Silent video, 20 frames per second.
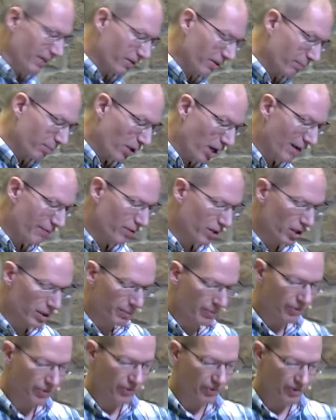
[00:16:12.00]
Here in
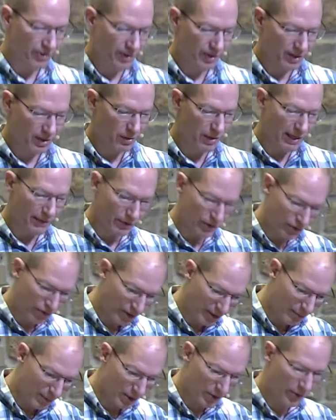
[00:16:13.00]
Proverbs, you have a
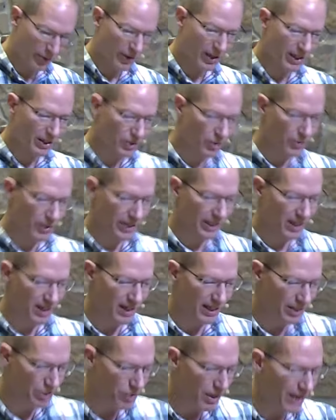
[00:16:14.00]
similar thing going on.